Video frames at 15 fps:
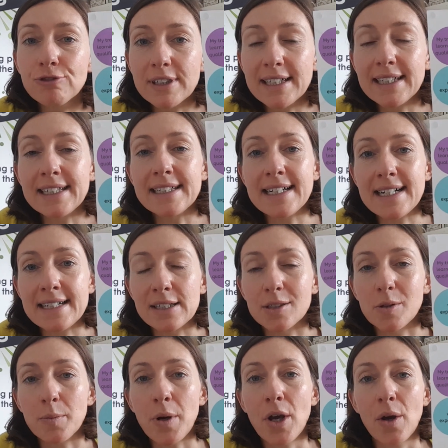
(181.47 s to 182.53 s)
really
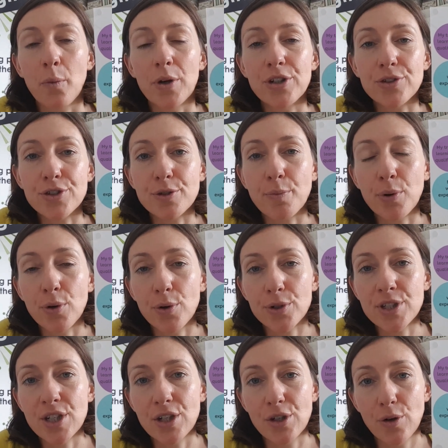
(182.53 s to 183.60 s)
help when you're
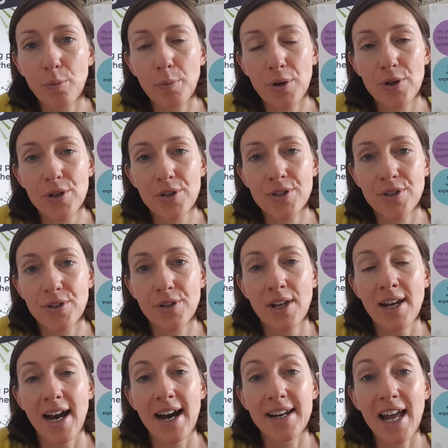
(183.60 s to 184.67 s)
supporting a young person
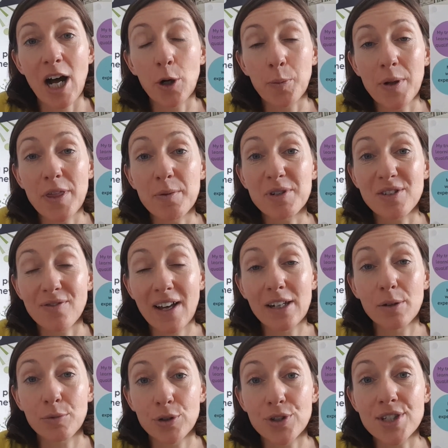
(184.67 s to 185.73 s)
and helping them
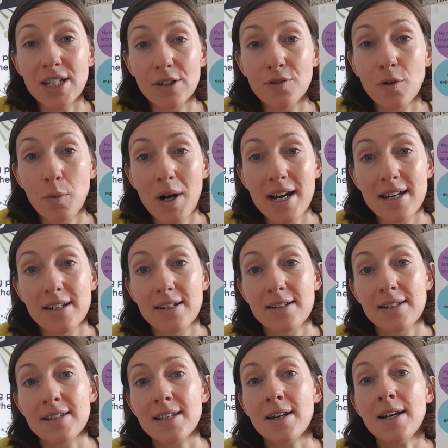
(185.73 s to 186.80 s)
develop good
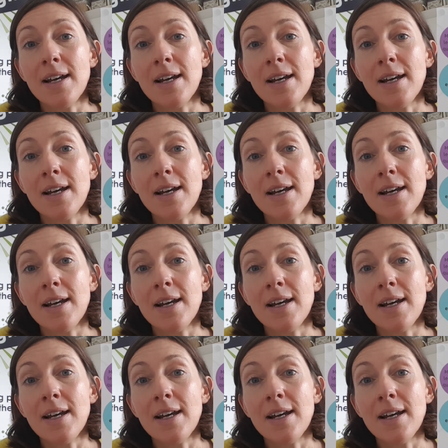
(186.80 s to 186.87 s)
self-awareness,